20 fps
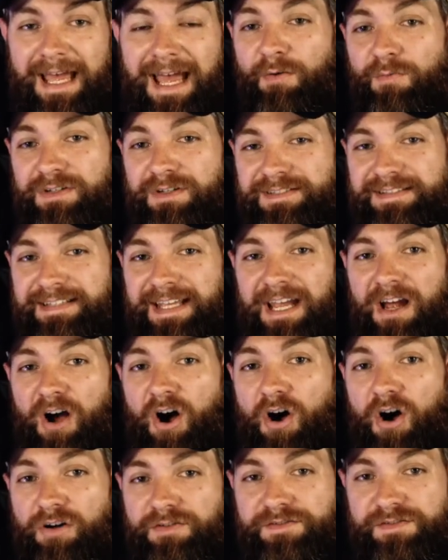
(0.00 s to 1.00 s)
I would say
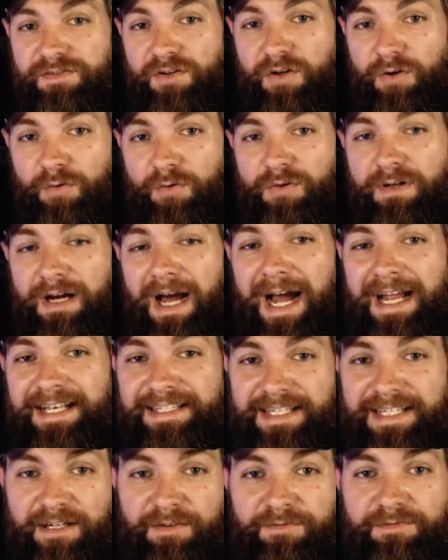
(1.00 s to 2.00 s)
also
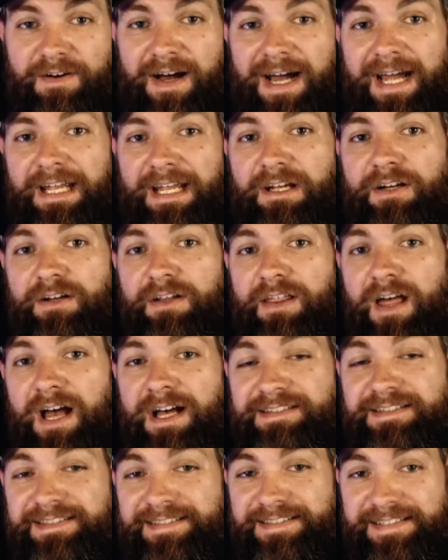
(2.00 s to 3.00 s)
identify
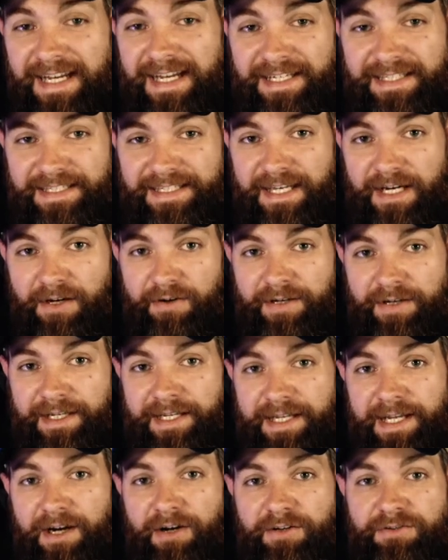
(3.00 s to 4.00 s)
a secondary
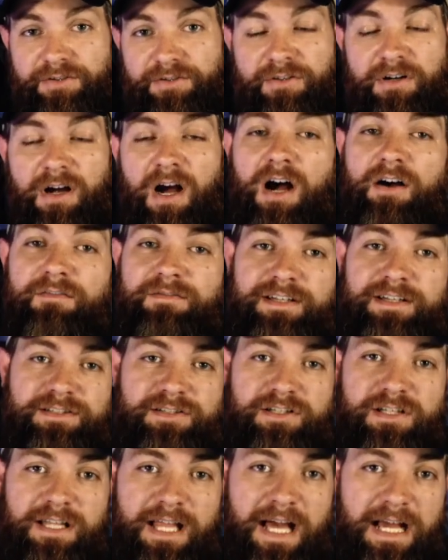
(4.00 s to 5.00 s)
character of
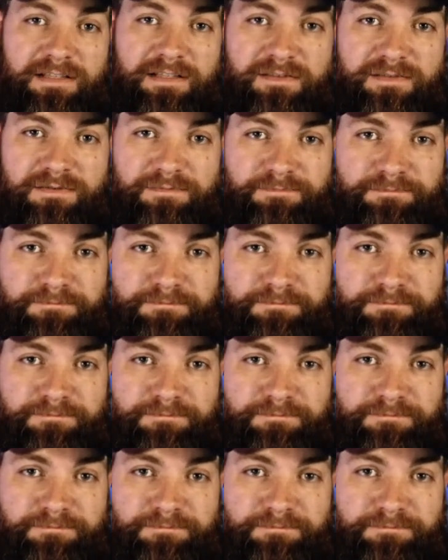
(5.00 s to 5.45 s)
each class.